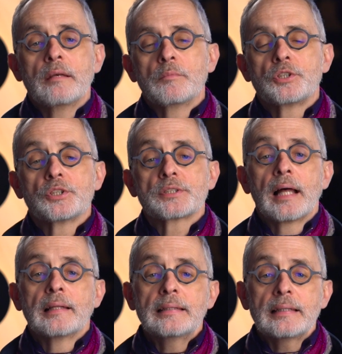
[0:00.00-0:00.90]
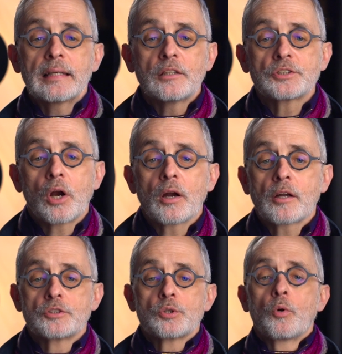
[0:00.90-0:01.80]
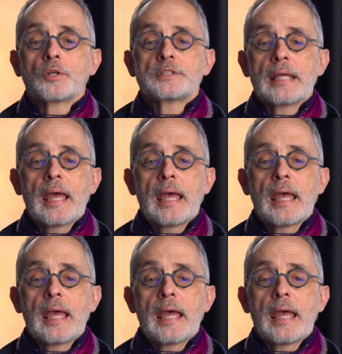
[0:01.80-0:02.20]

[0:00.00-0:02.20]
images a little darker towards the